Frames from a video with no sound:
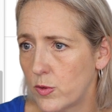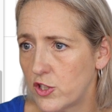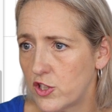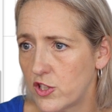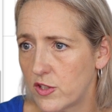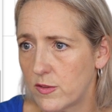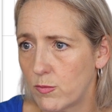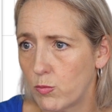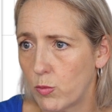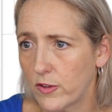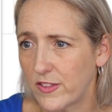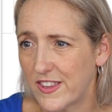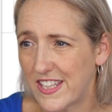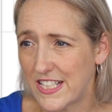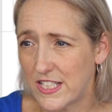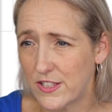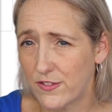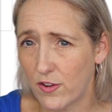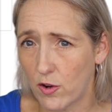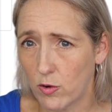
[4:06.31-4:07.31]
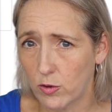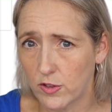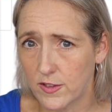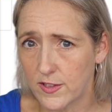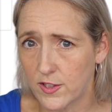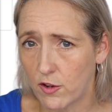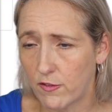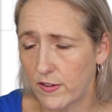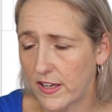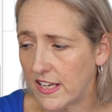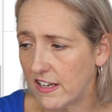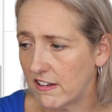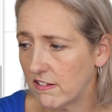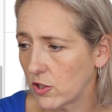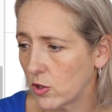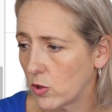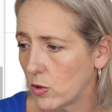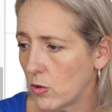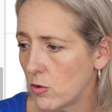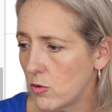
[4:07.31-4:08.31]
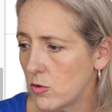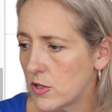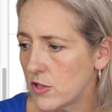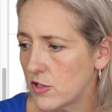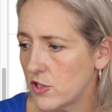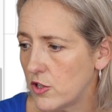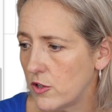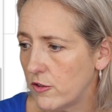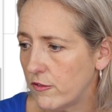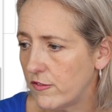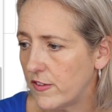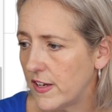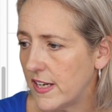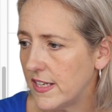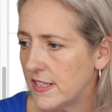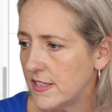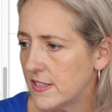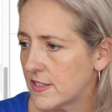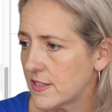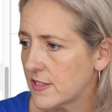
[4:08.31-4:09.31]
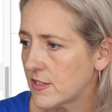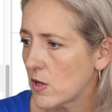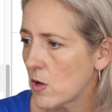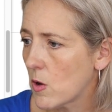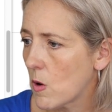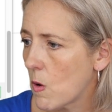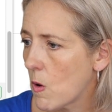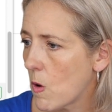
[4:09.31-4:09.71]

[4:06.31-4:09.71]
which is what these folders over here are called, new feeds,